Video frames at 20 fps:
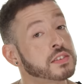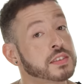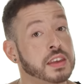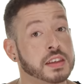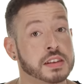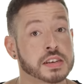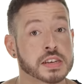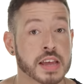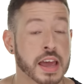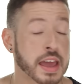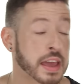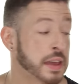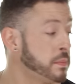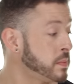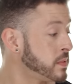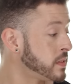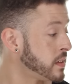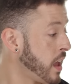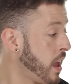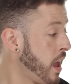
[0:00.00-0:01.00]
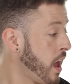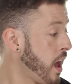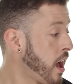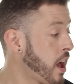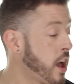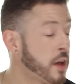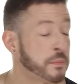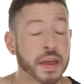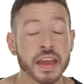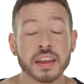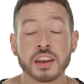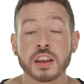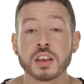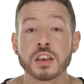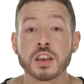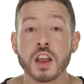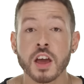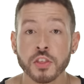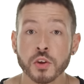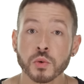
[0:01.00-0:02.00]
skin types. And
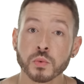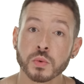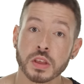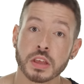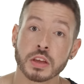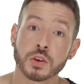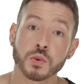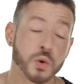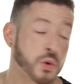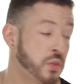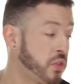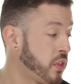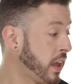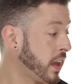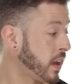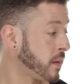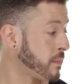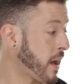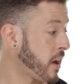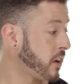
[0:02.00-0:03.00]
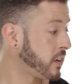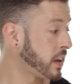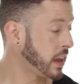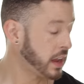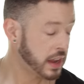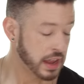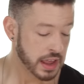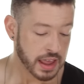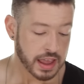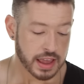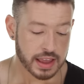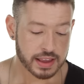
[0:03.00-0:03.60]
another really cool thing about it